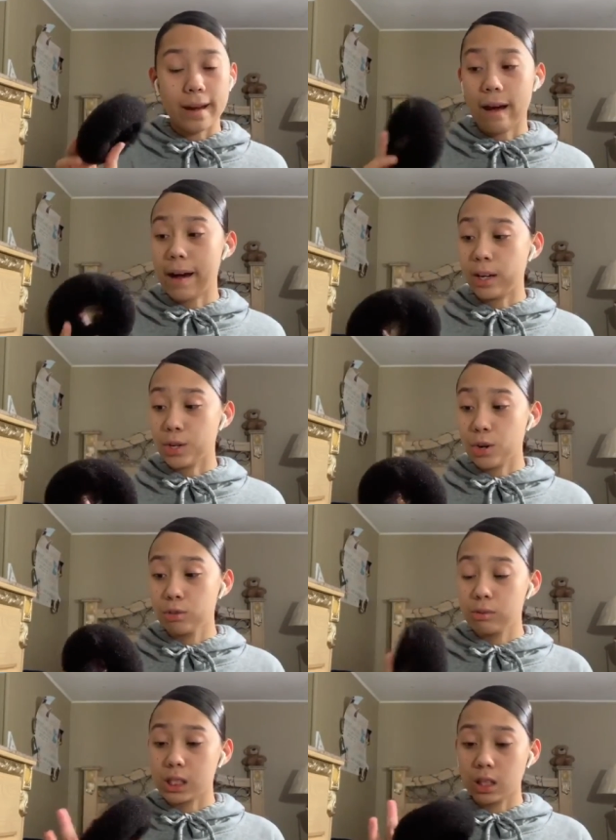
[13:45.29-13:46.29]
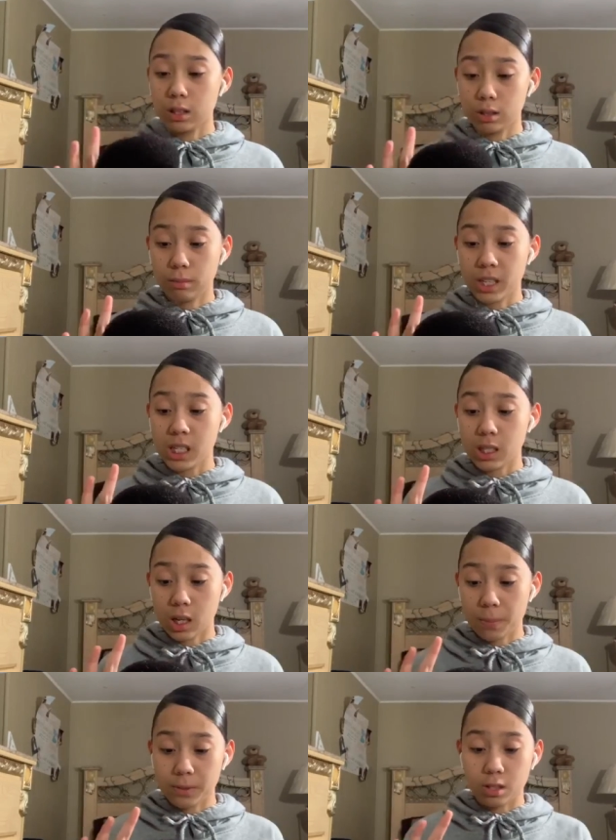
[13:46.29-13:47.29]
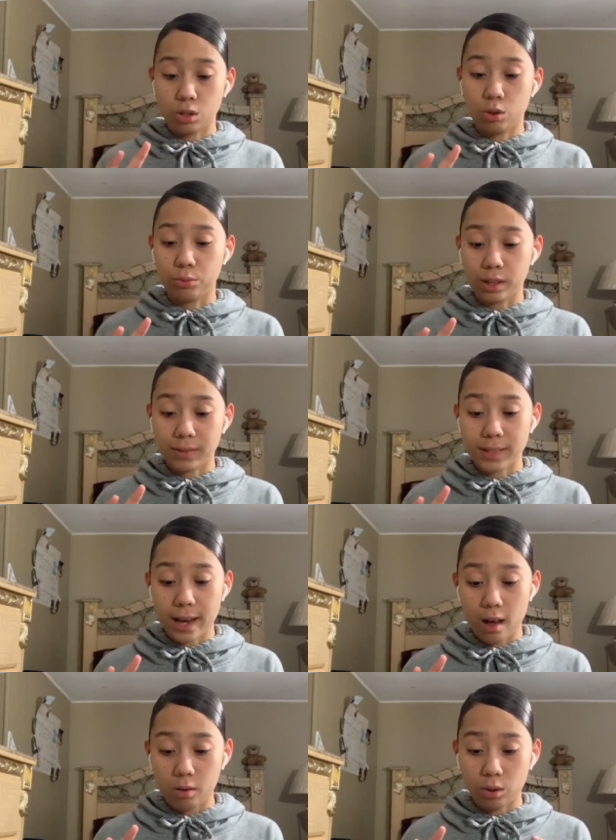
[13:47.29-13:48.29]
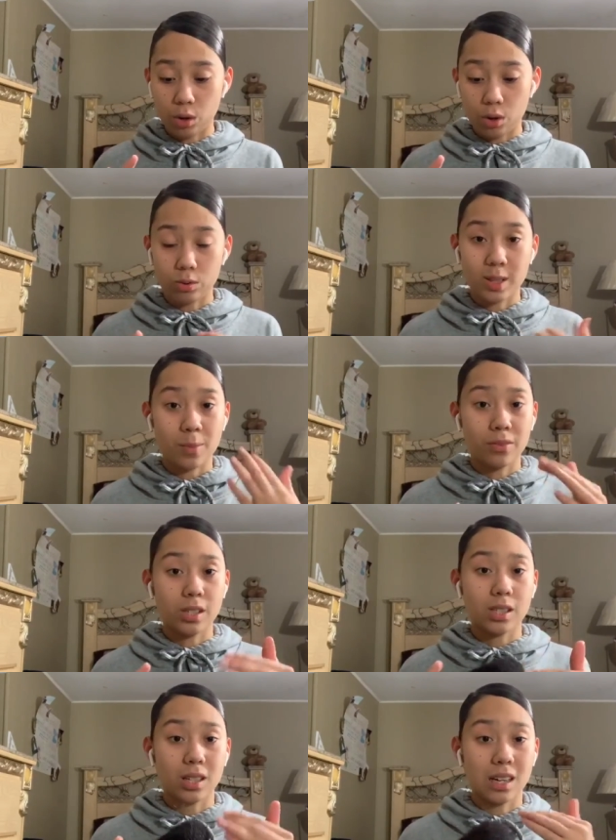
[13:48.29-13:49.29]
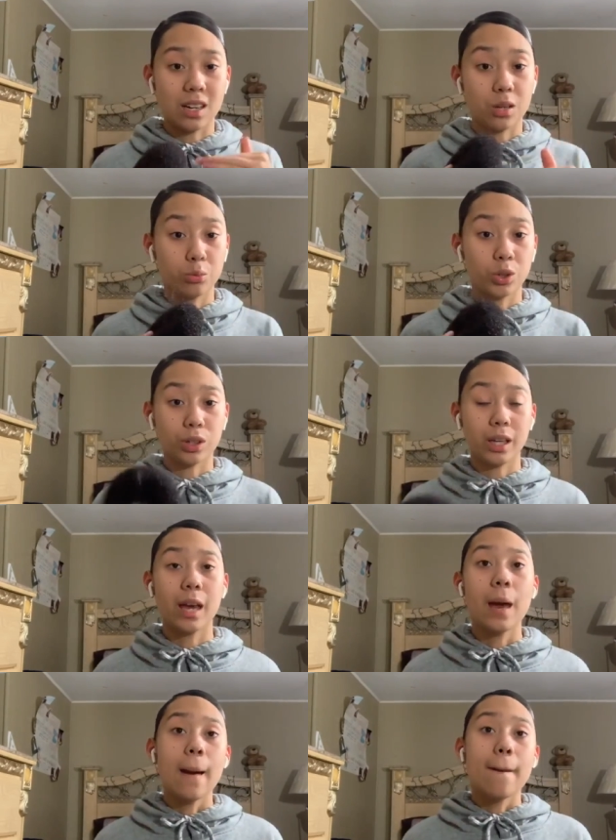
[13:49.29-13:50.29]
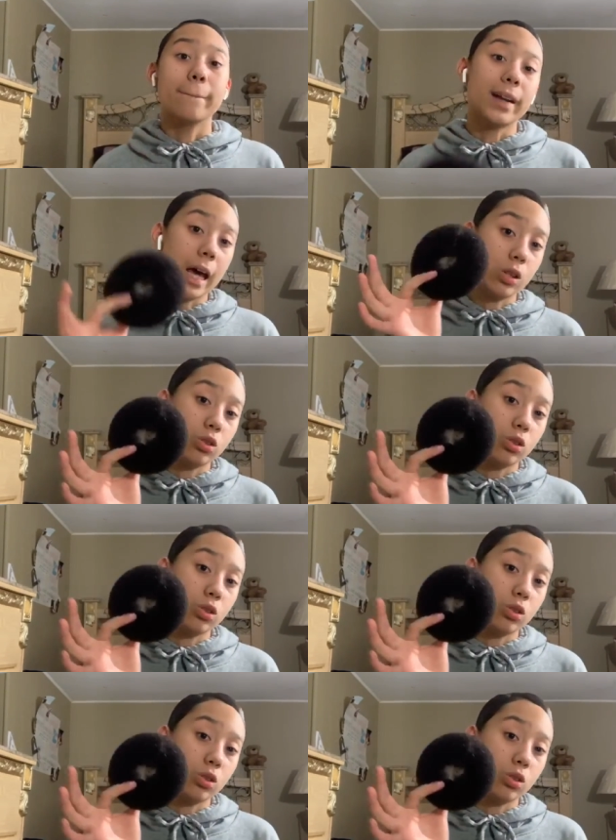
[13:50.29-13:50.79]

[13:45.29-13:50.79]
Now I know it's a little messed up, it's a little roughed out, you know, some of it's like unrolling, but